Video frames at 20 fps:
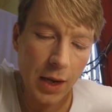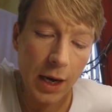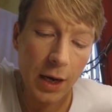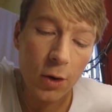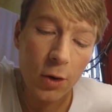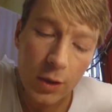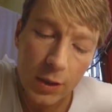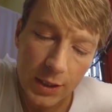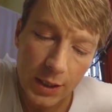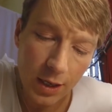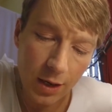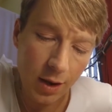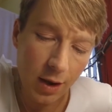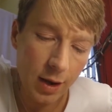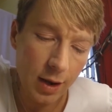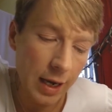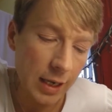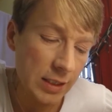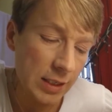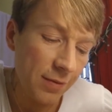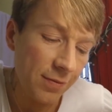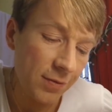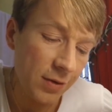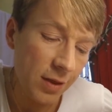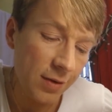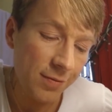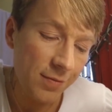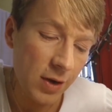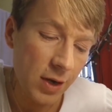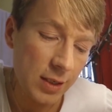and looked at her as if for
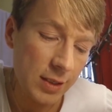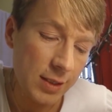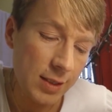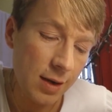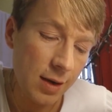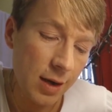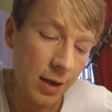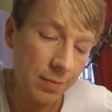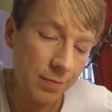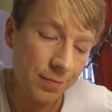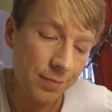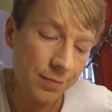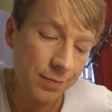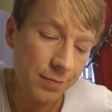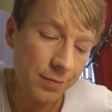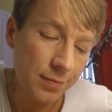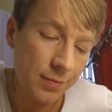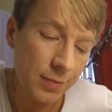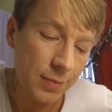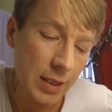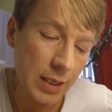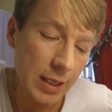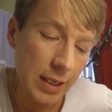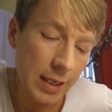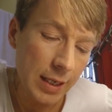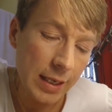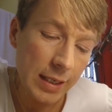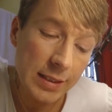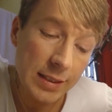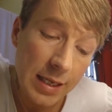the first time.
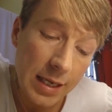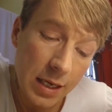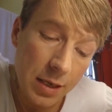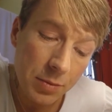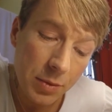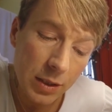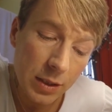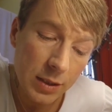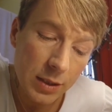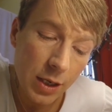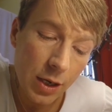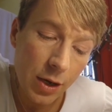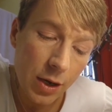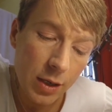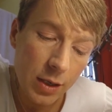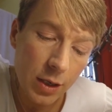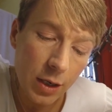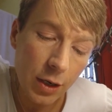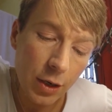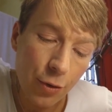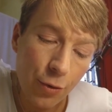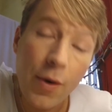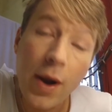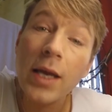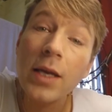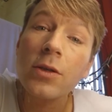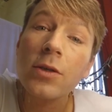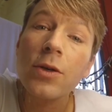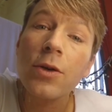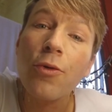His demon turned her
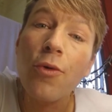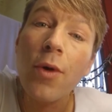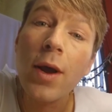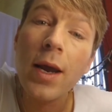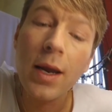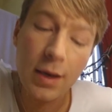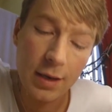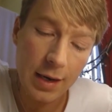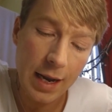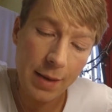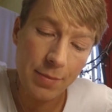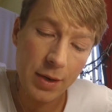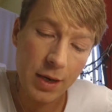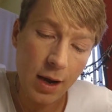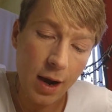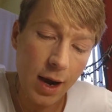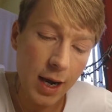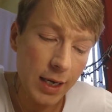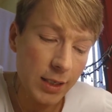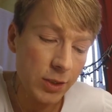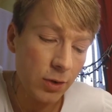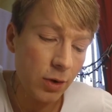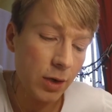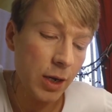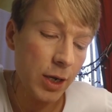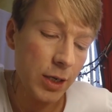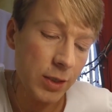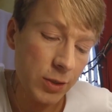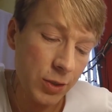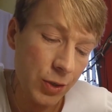great green leopard eyes
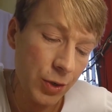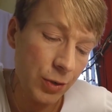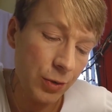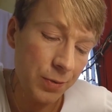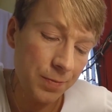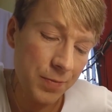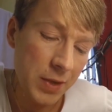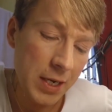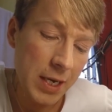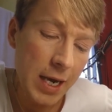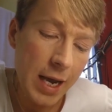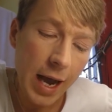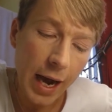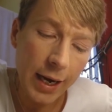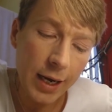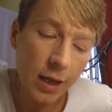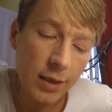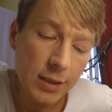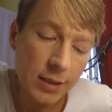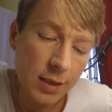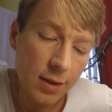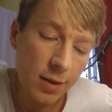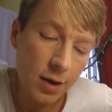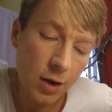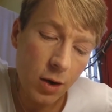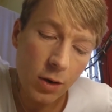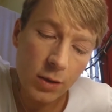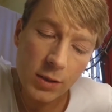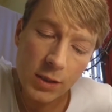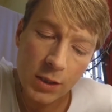on her too, and under the
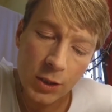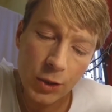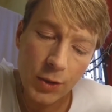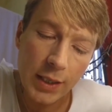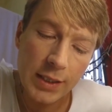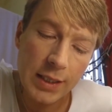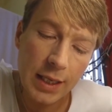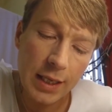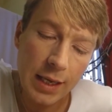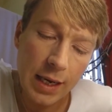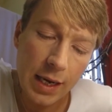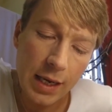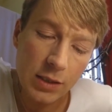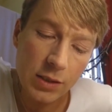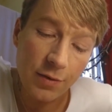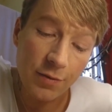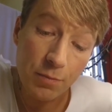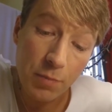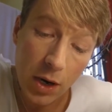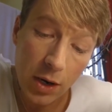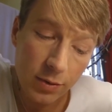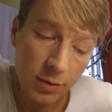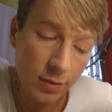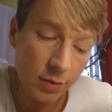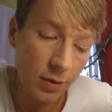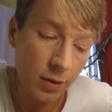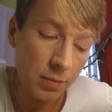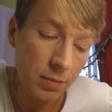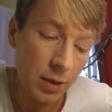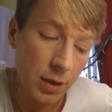concentrated gaze of both
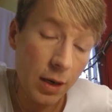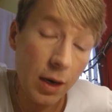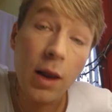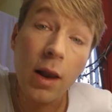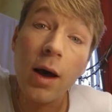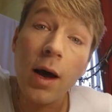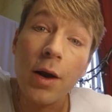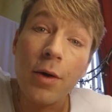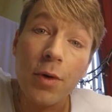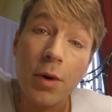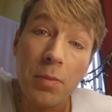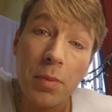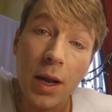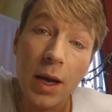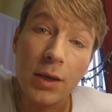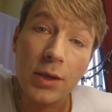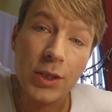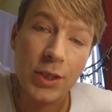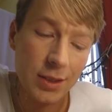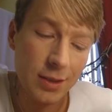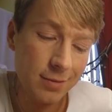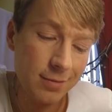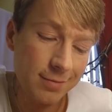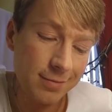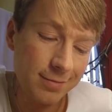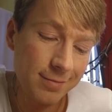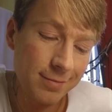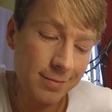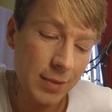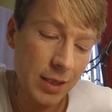of them, Lyra blushed.
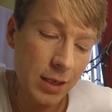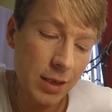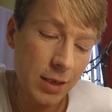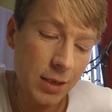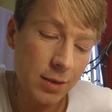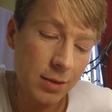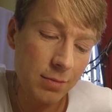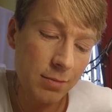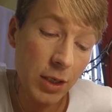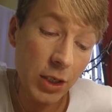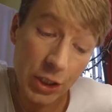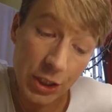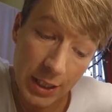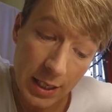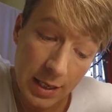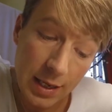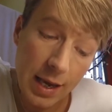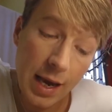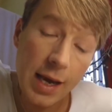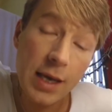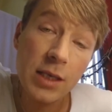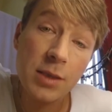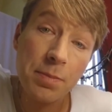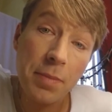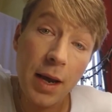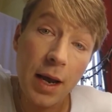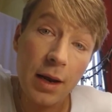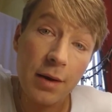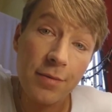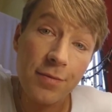But she gazed
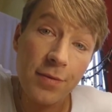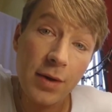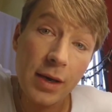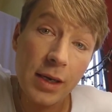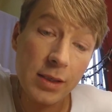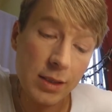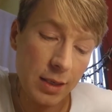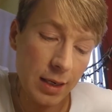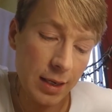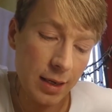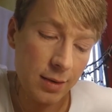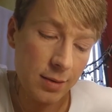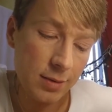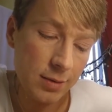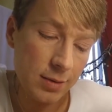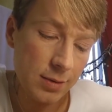back fiercely.